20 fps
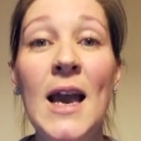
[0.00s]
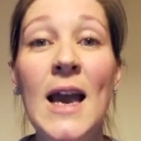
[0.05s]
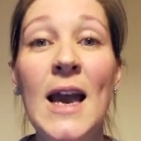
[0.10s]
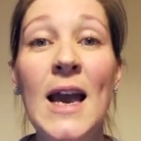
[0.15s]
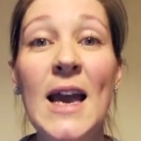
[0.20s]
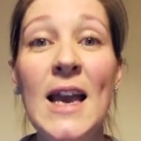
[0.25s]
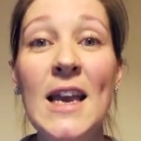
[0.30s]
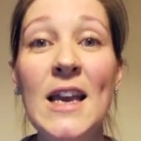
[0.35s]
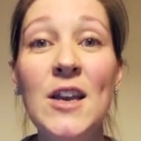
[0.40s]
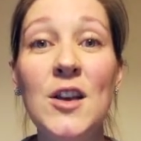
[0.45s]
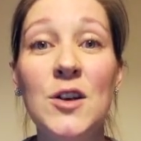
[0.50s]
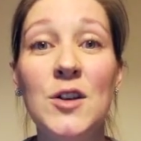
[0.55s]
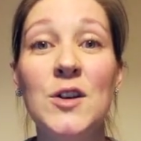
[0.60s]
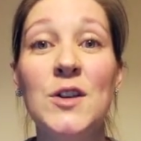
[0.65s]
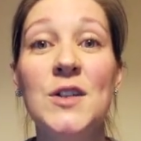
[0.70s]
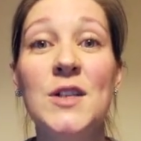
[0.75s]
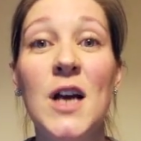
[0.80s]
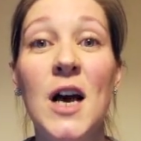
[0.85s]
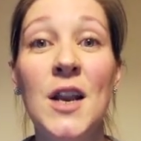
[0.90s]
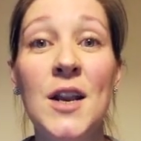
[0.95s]
He
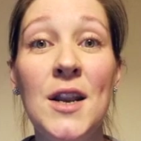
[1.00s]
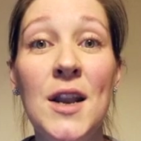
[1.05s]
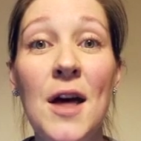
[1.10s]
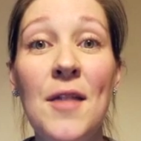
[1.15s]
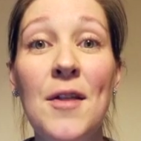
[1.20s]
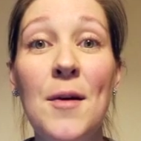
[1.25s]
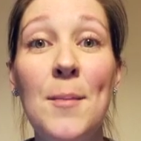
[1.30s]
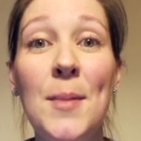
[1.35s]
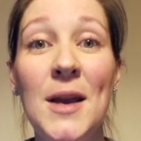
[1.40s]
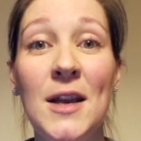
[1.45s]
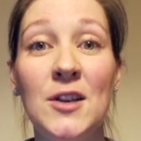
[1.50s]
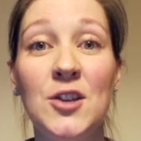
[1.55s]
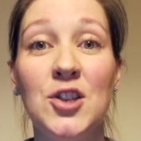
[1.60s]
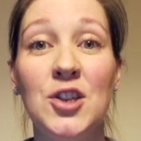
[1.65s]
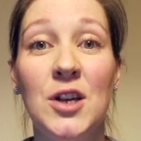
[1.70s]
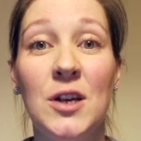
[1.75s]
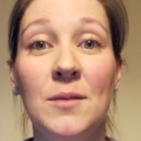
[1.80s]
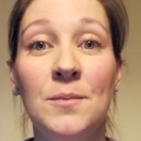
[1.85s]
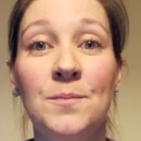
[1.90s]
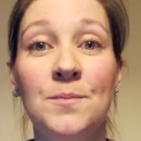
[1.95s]
used another
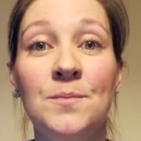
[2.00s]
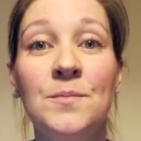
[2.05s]
picture